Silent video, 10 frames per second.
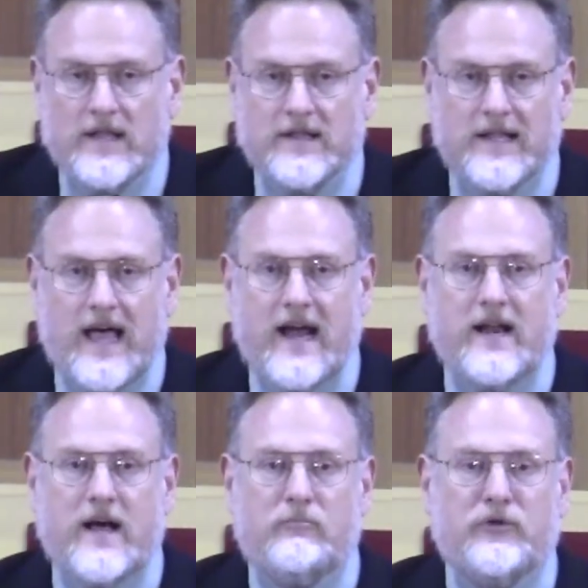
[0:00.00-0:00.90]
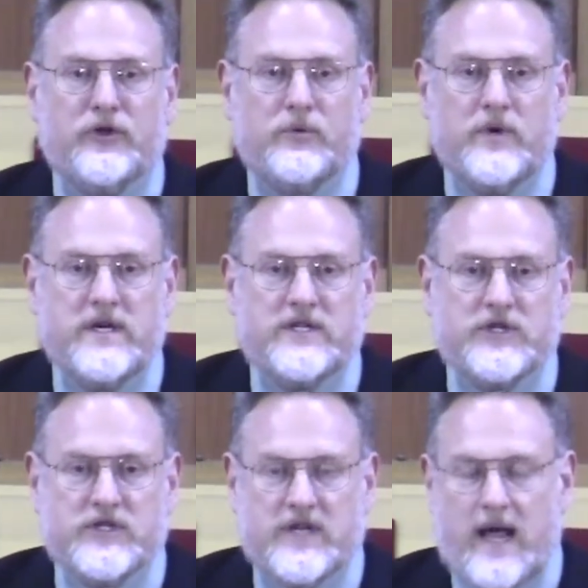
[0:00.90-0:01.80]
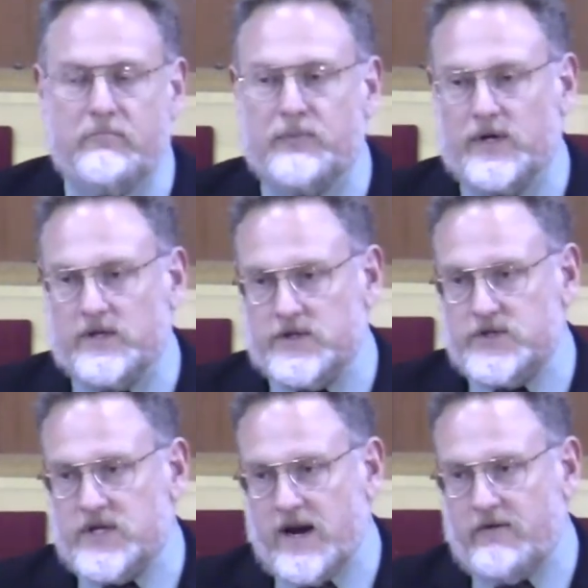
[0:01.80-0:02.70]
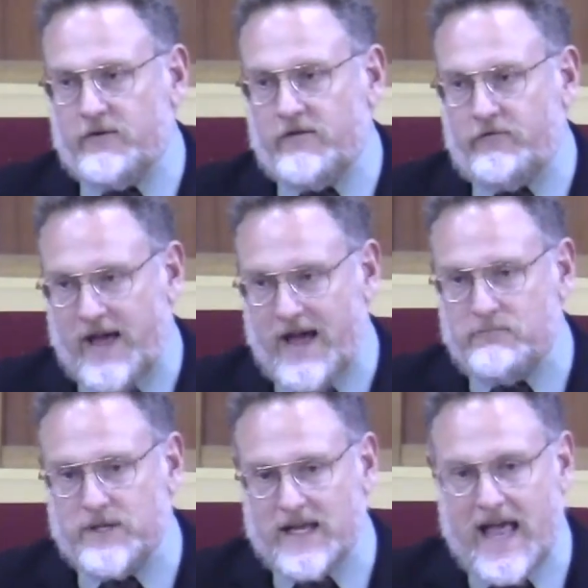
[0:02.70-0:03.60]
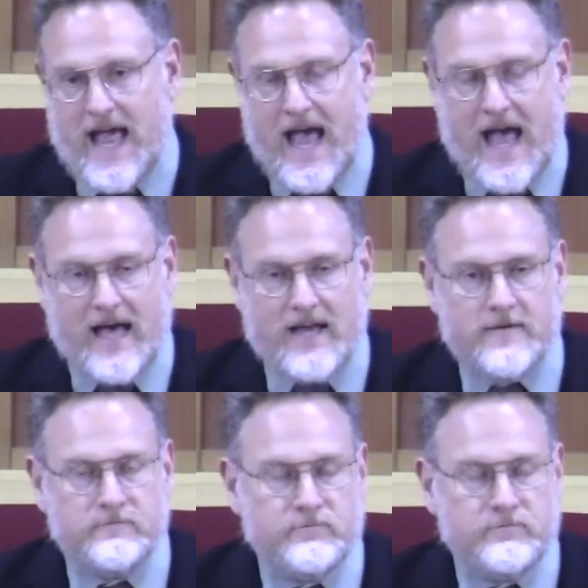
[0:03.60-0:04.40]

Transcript: line up three staples that every family had,